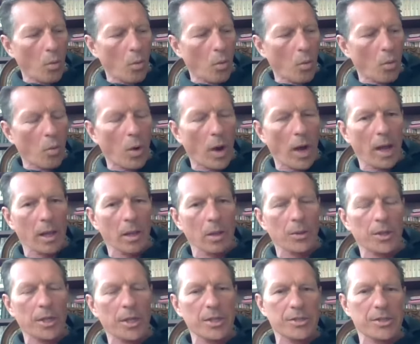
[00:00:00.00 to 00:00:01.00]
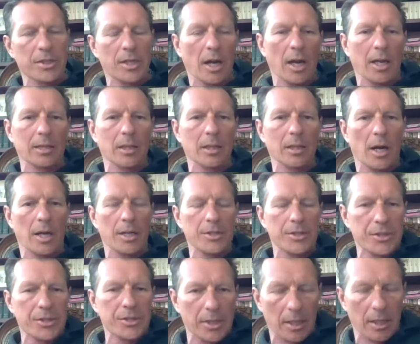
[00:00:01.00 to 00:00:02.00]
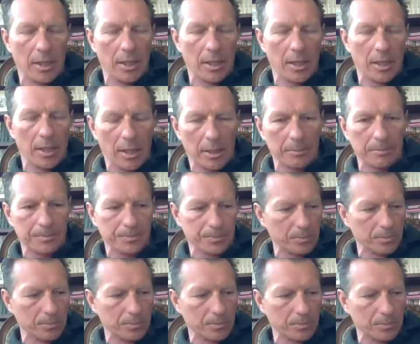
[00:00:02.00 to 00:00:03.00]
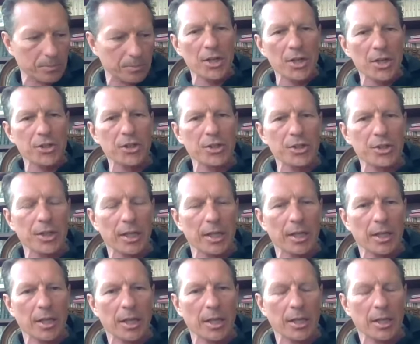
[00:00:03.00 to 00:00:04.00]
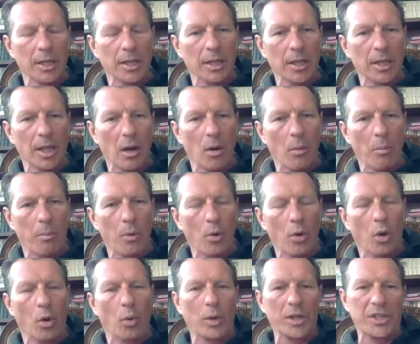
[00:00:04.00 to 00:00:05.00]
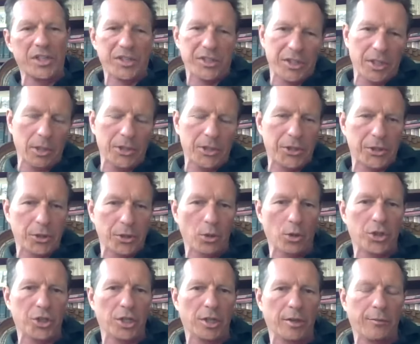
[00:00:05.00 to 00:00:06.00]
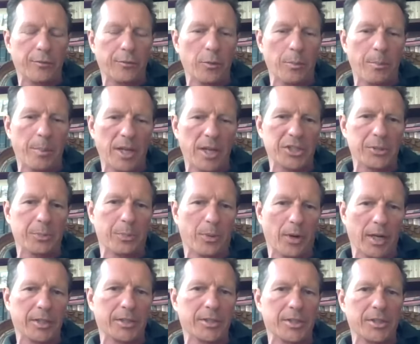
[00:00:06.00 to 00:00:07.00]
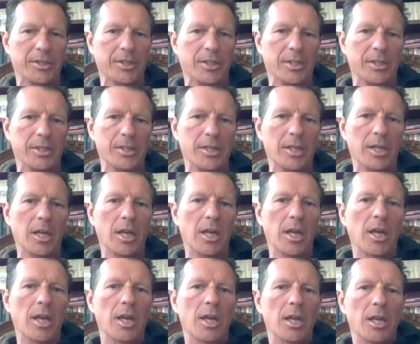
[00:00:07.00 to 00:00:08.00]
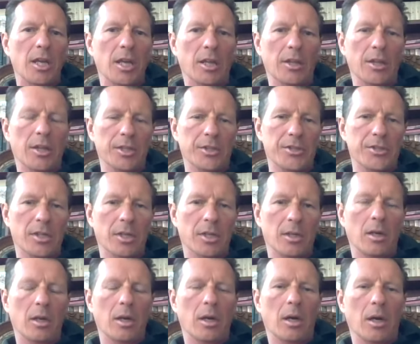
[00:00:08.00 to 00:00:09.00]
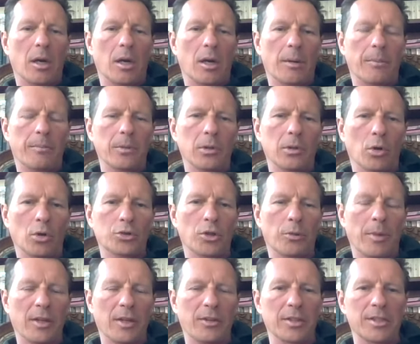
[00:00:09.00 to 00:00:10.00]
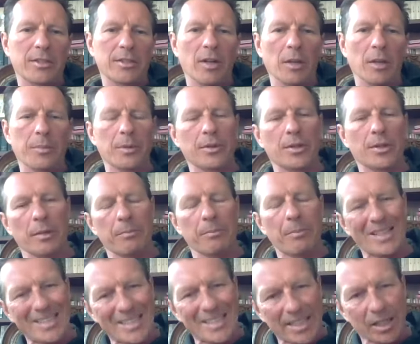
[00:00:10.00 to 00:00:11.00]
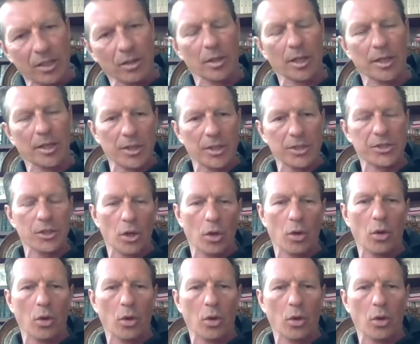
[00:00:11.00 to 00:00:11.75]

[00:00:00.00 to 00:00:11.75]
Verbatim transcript: while these guidelines are um, mentioned in, in, in our book, we're still searching for best practices in this um, long-term athlete development, particularly this